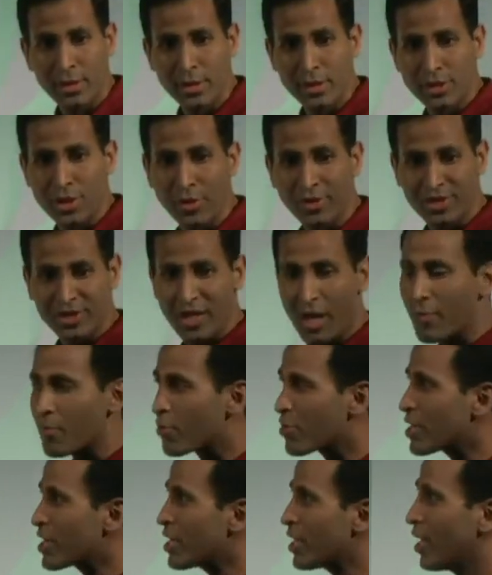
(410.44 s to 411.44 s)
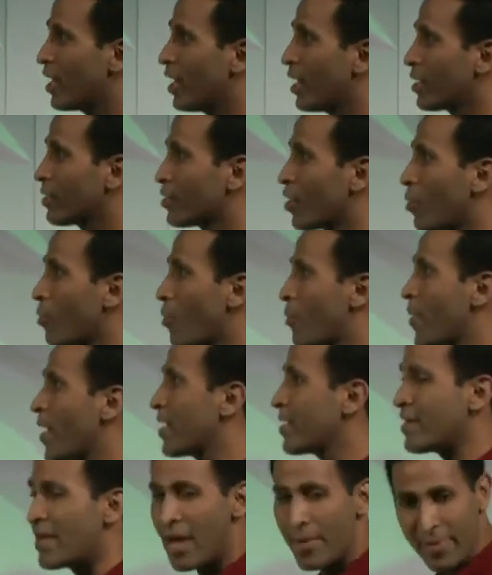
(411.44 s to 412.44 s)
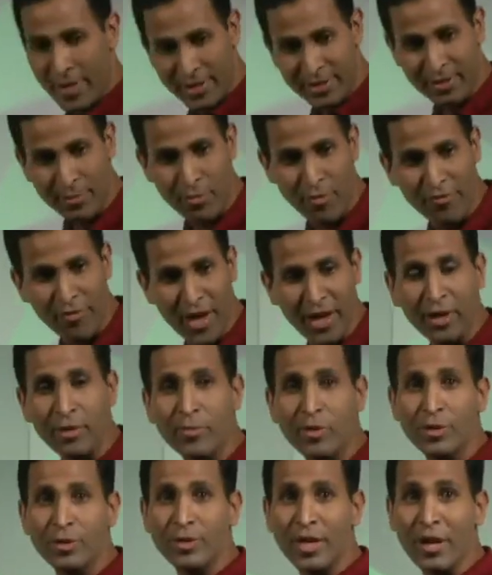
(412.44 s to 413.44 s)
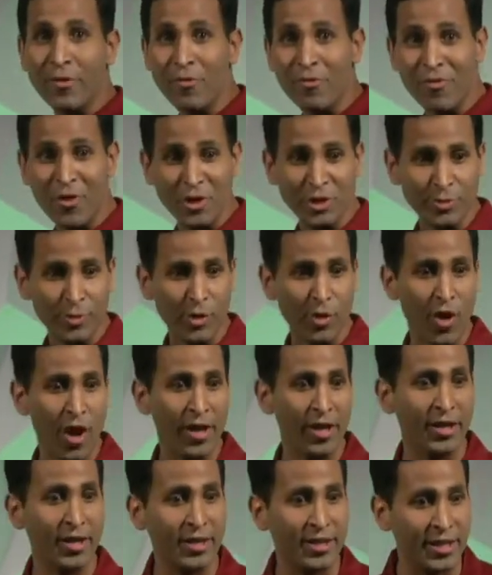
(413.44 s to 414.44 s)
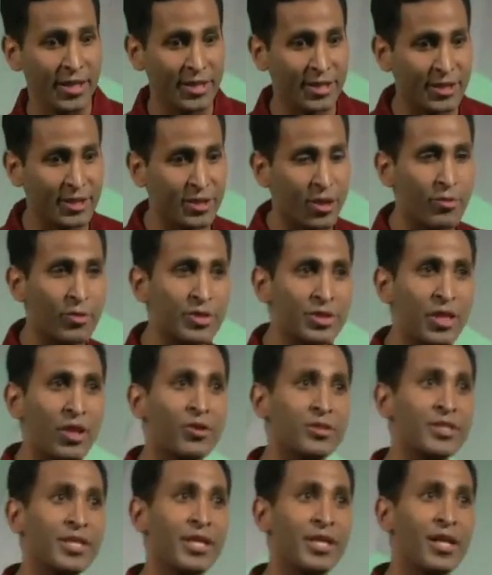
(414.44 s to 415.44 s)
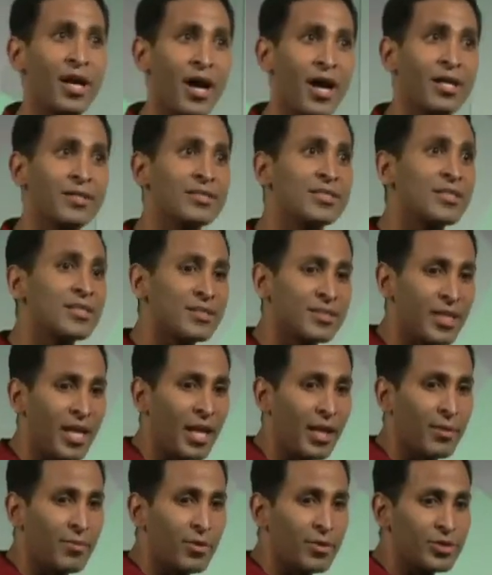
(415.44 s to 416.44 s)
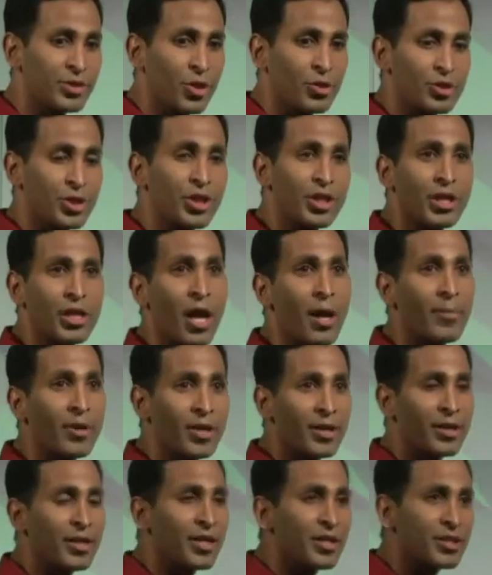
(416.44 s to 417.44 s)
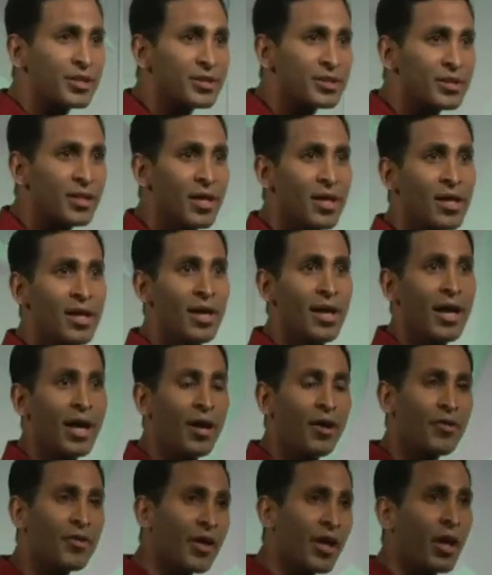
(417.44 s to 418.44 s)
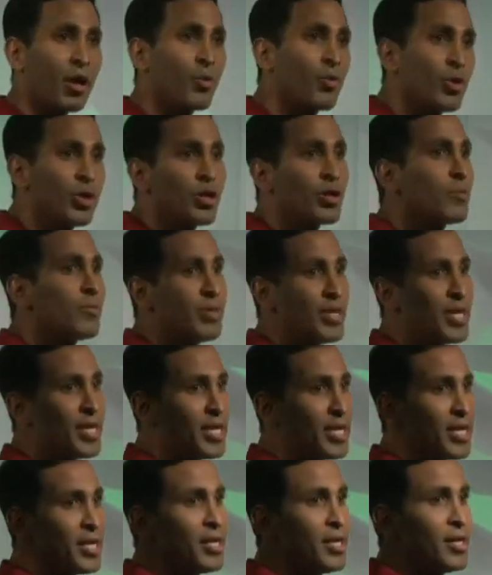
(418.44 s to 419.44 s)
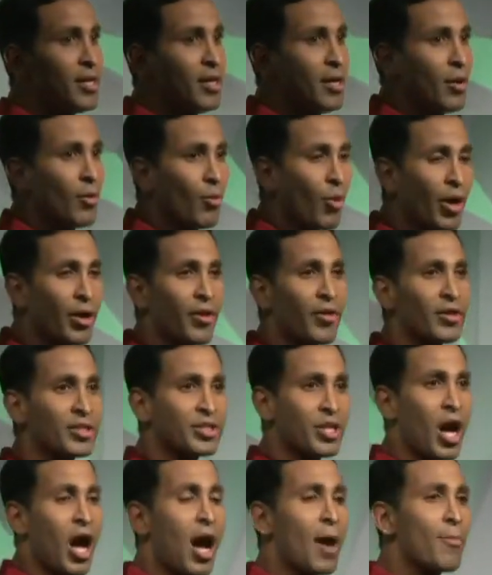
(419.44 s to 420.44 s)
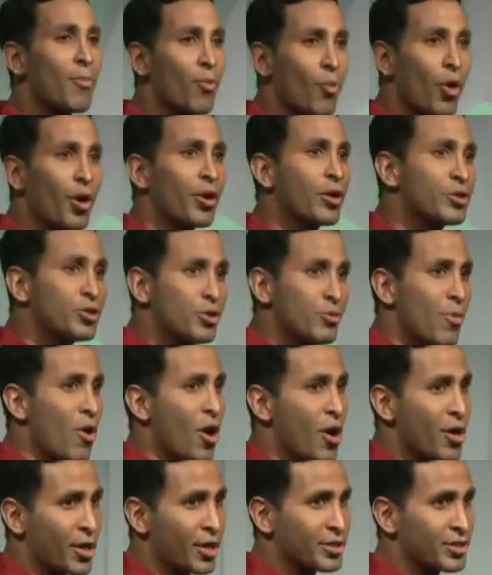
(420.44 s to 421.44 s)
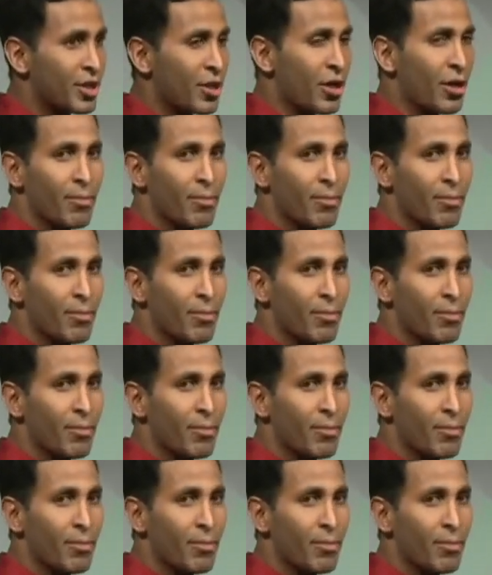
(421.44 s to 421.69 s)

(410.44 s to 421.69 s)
So in summary, global pandemics, the preventable and reversible chronic conditions are resulting in unsustainable socioeconomic conditions. Healthcare will be one of the top 1 or 2 markets that are